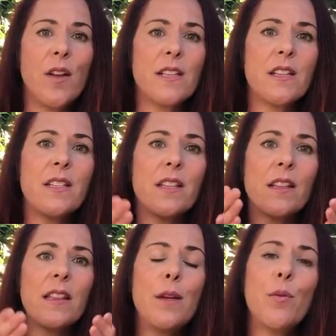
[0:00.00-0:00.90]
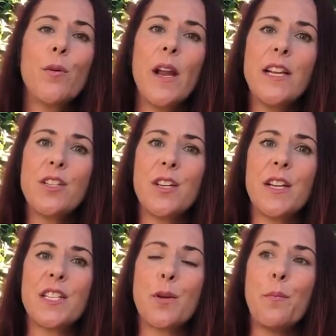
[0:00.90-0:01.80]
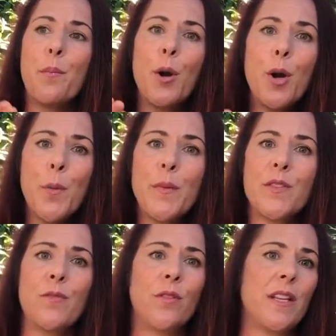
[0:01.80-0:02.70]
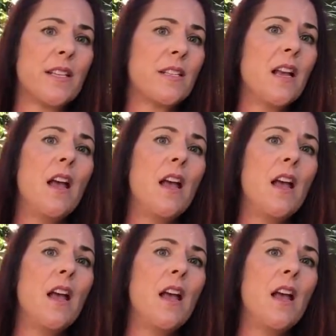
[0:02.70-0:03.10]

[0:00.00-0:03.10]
it's a deliberation, it's a purposefulness